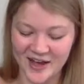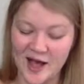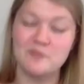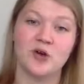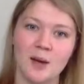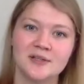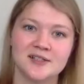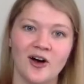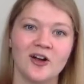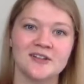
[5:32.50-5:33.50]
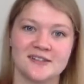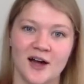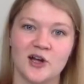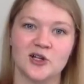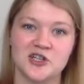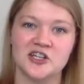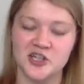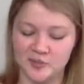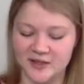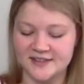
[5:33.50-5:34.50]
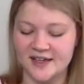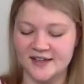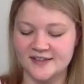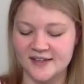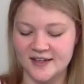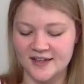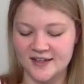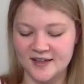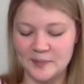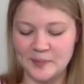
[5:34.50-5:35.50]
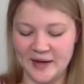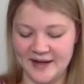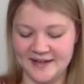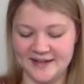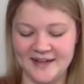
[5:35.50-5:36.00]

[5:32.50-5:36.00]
okay, I promise the haul is not all J. Jill plus size. But